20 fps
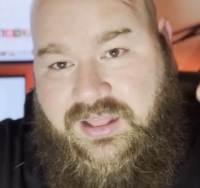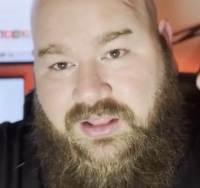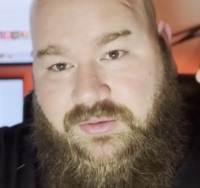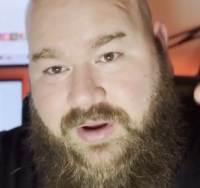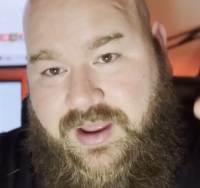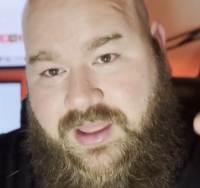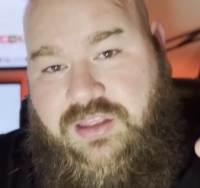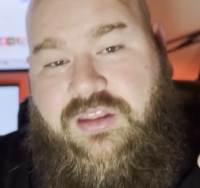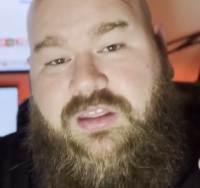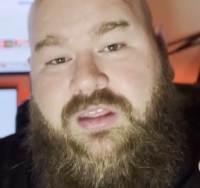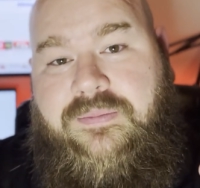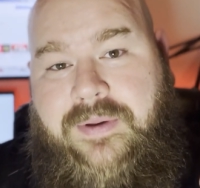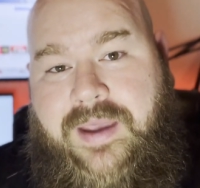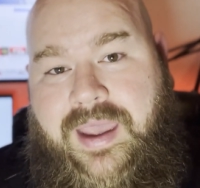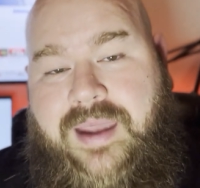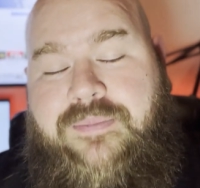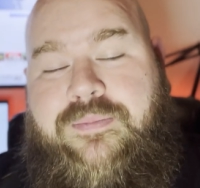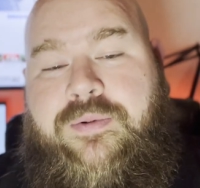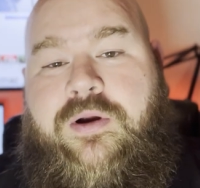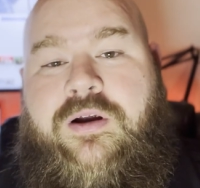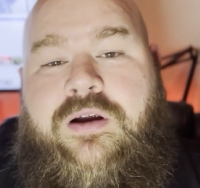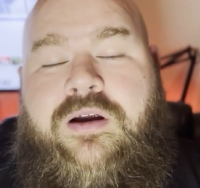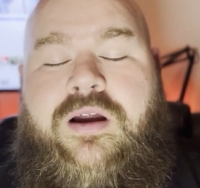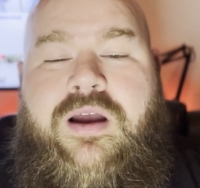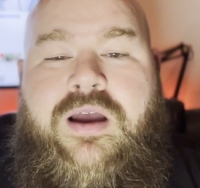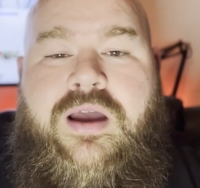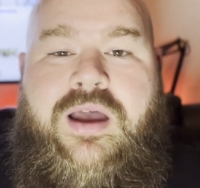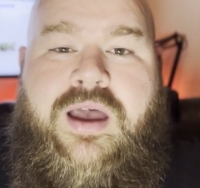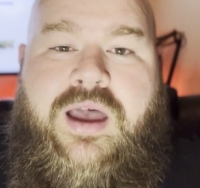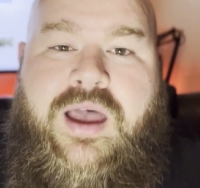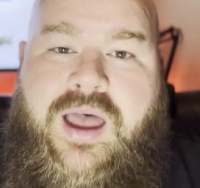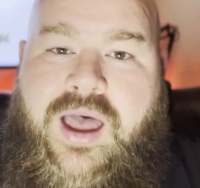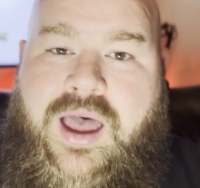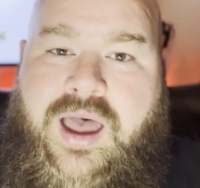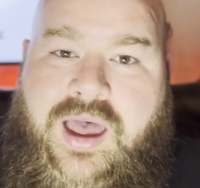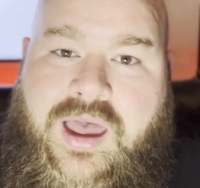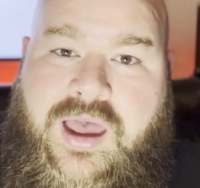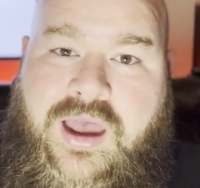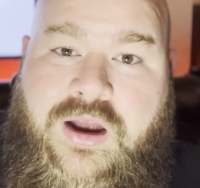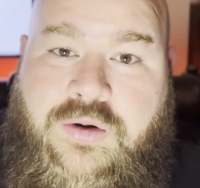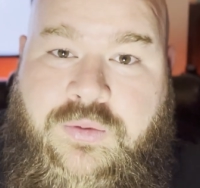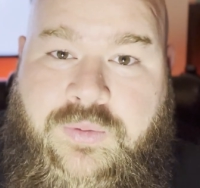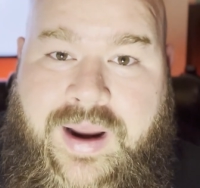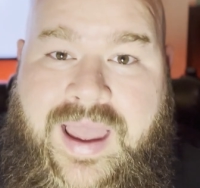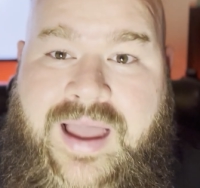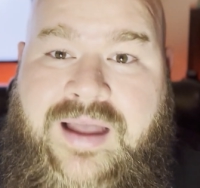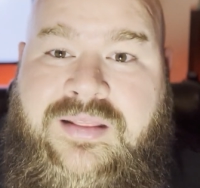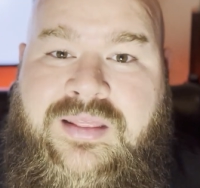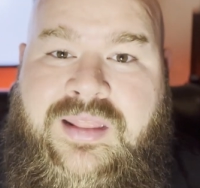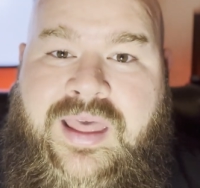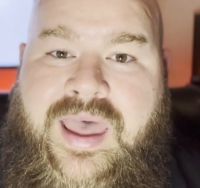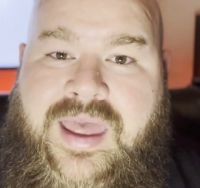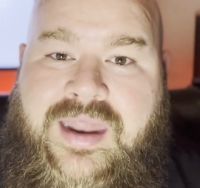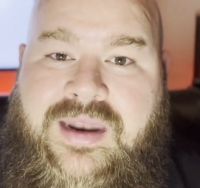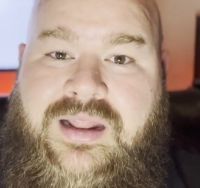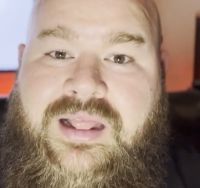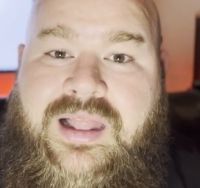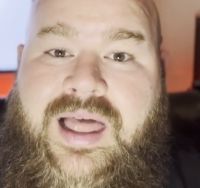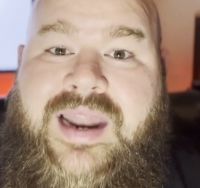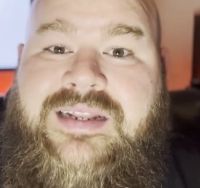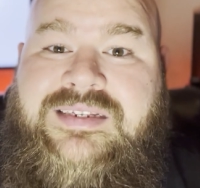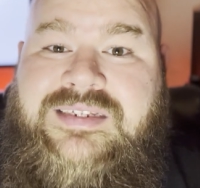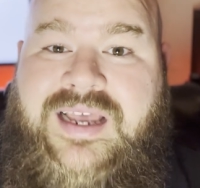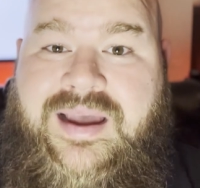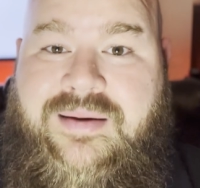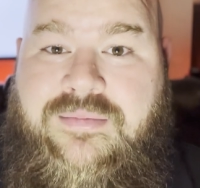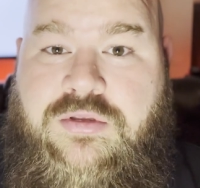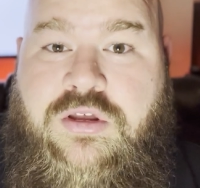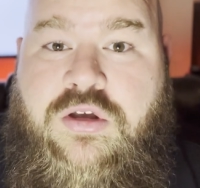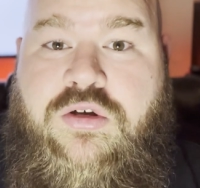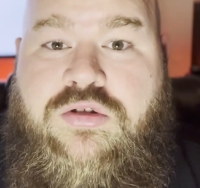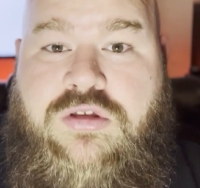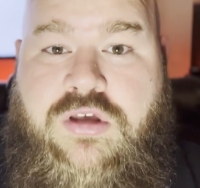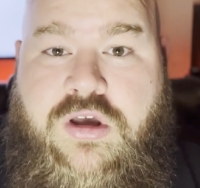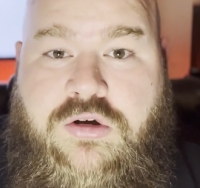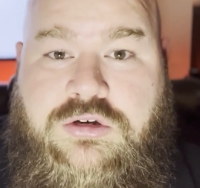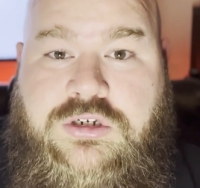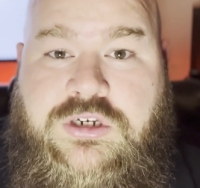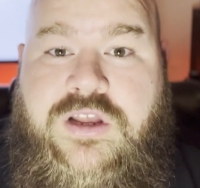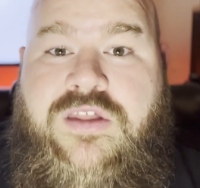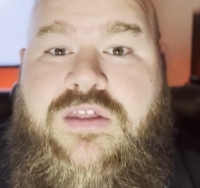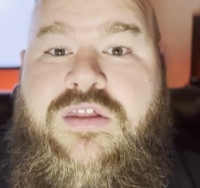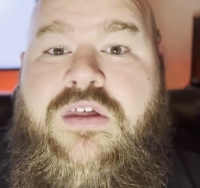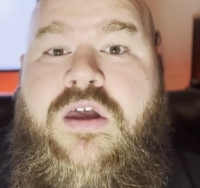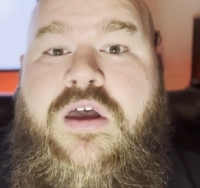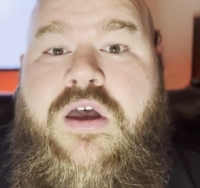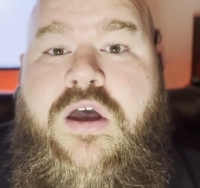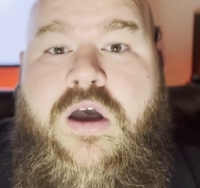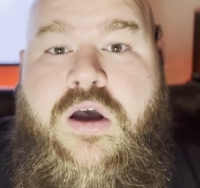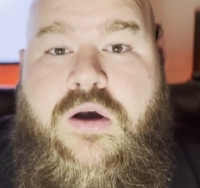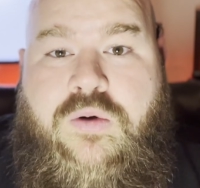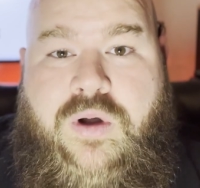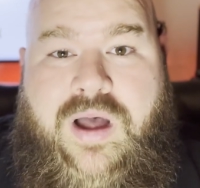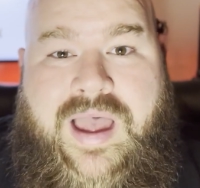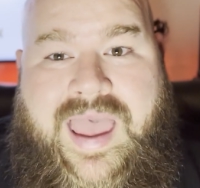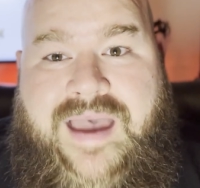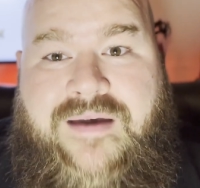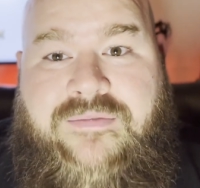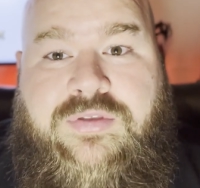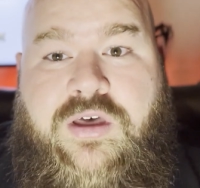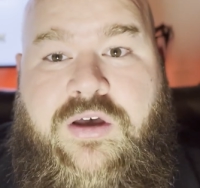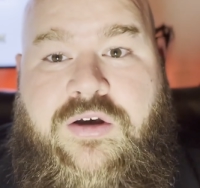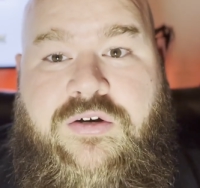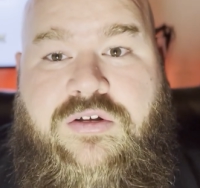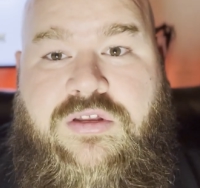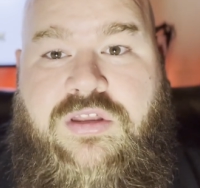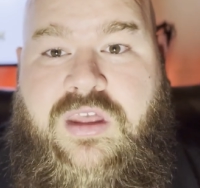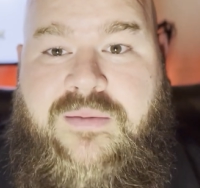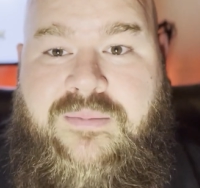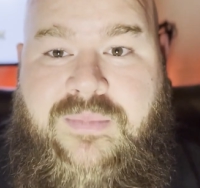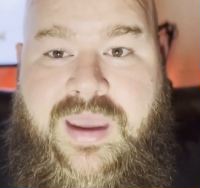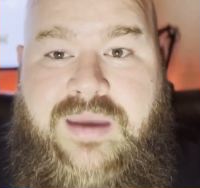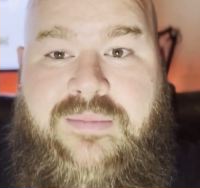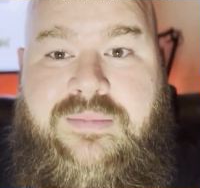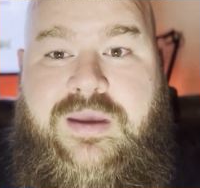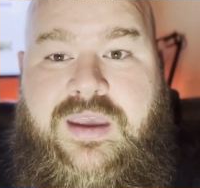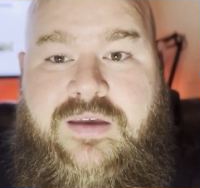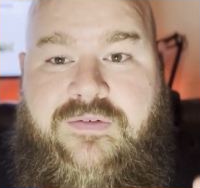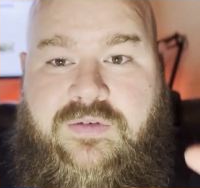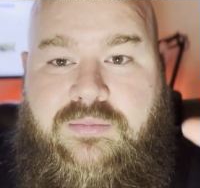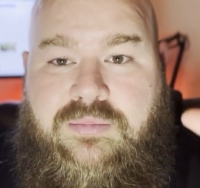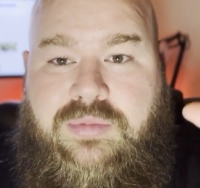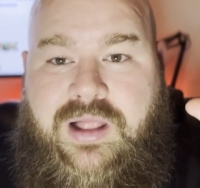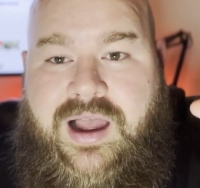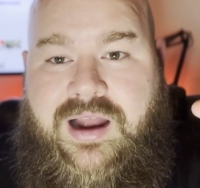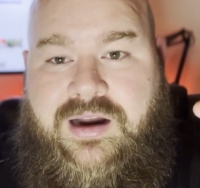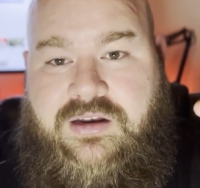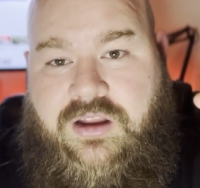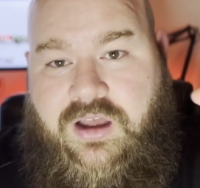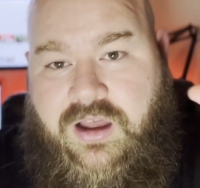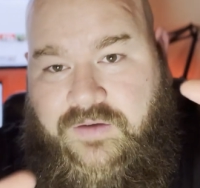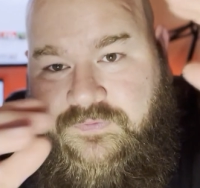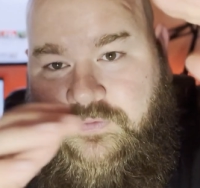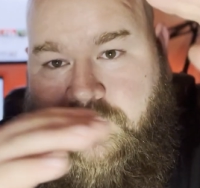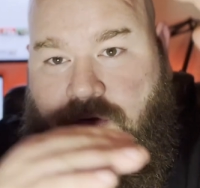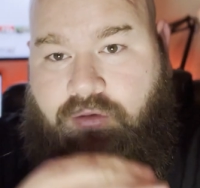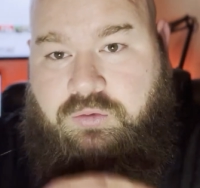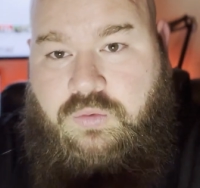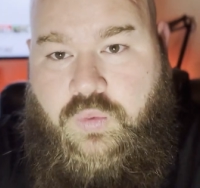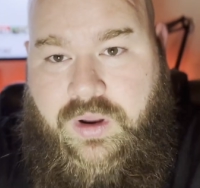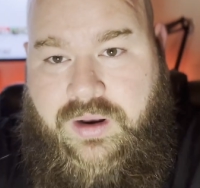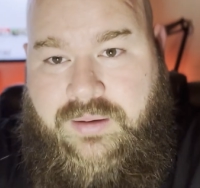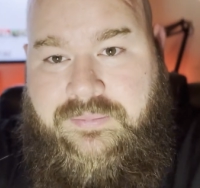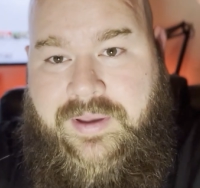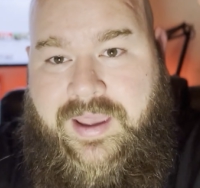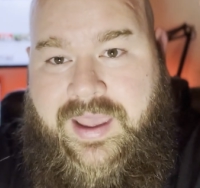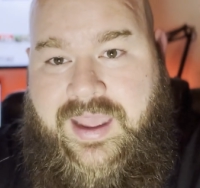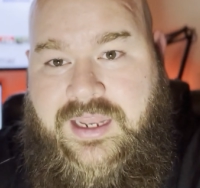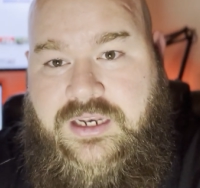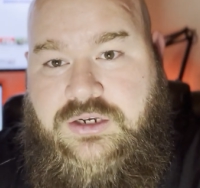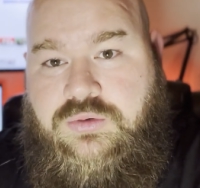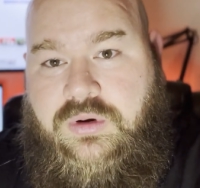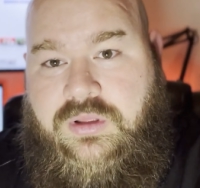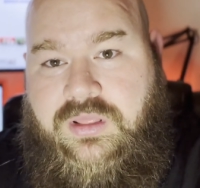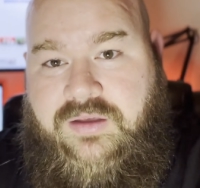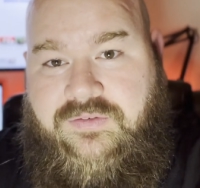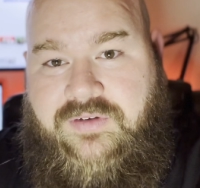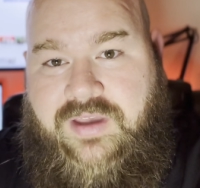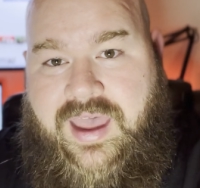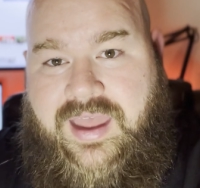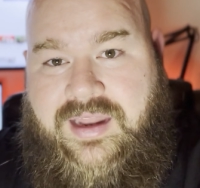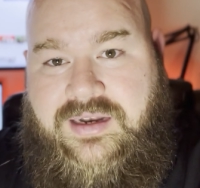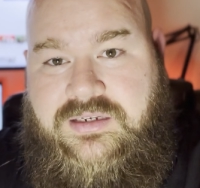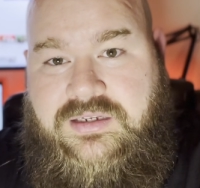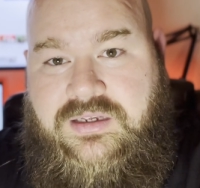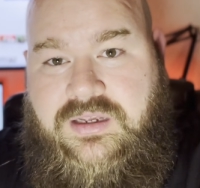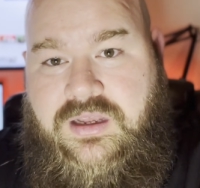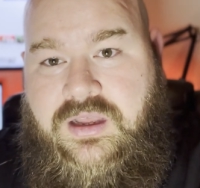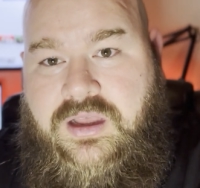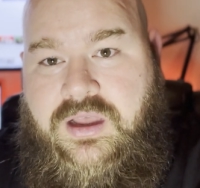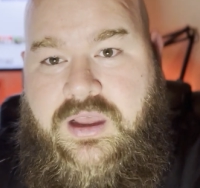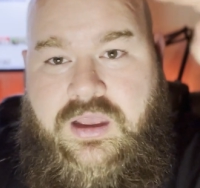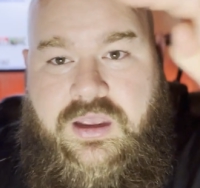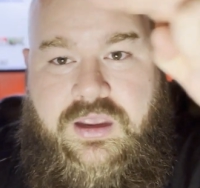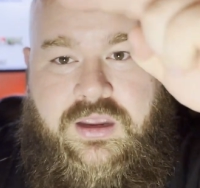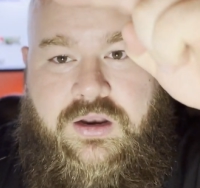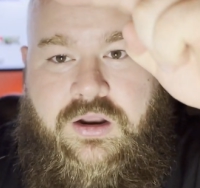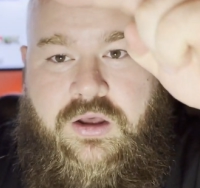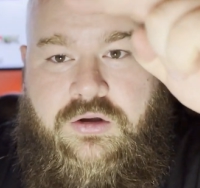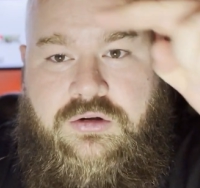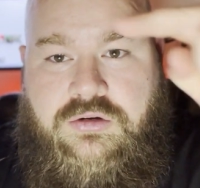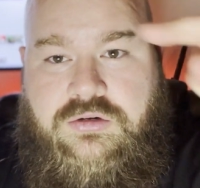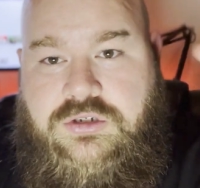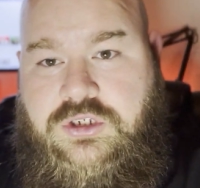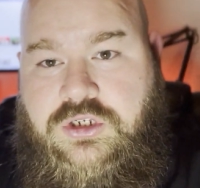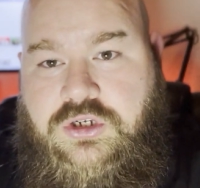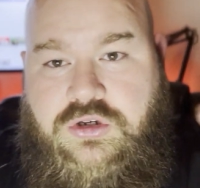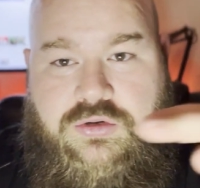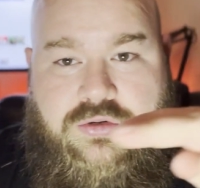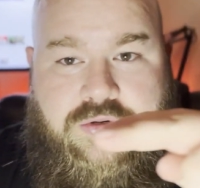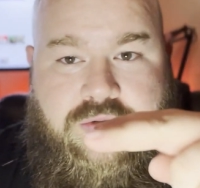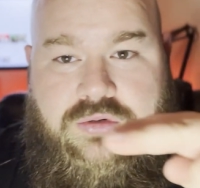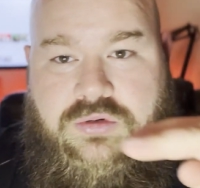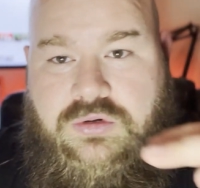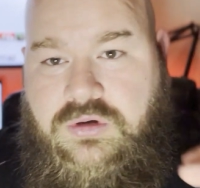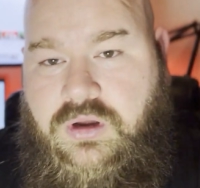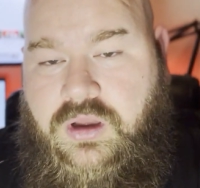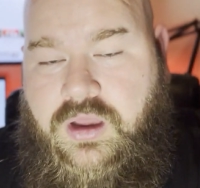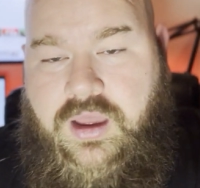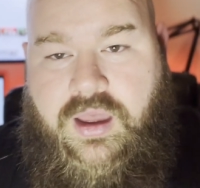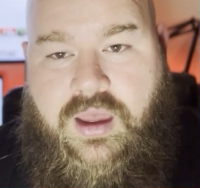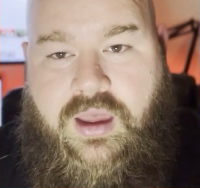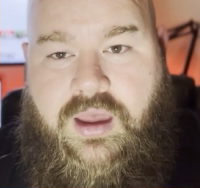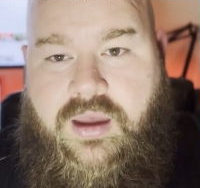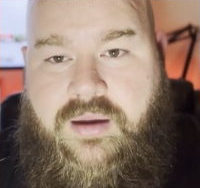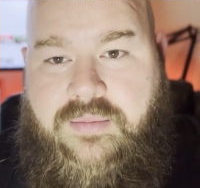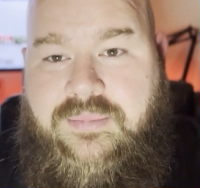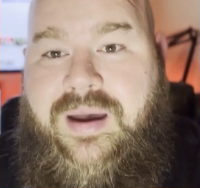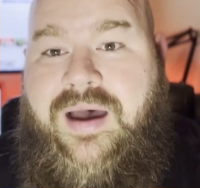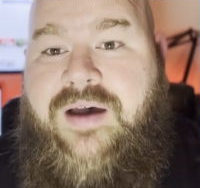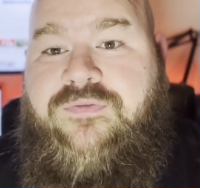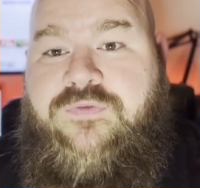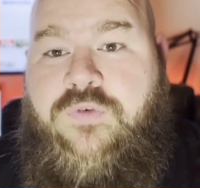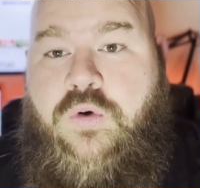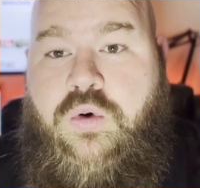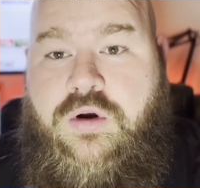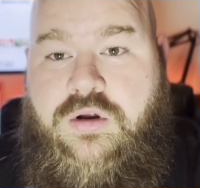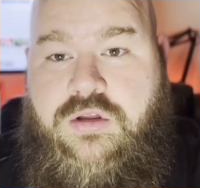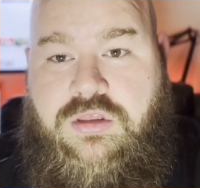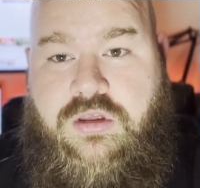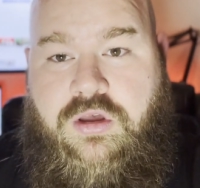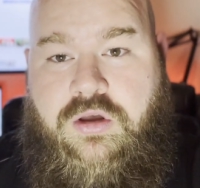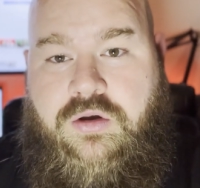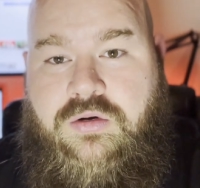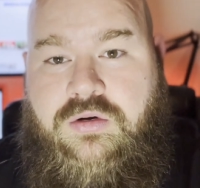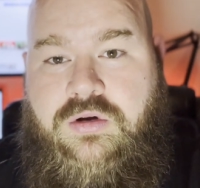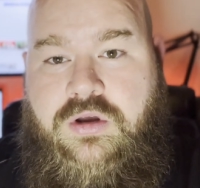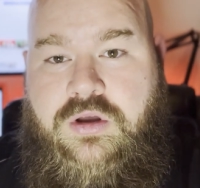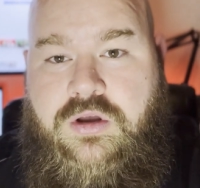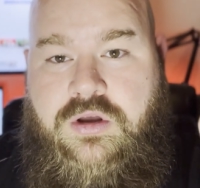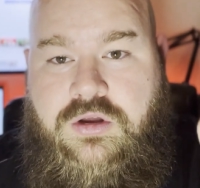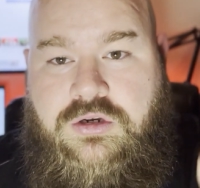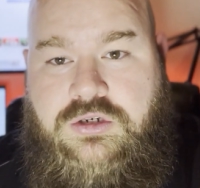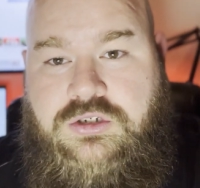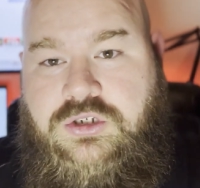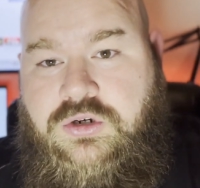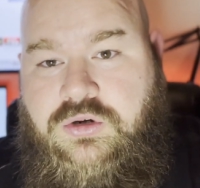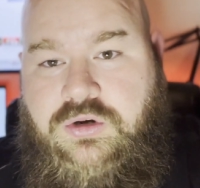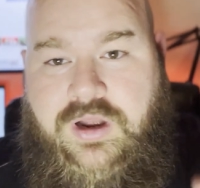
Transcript: the rest of the paper around that. And a lot of times those coaches will have those. They may be even blocked off on one page where they've got, you know, 2 by 4, so 2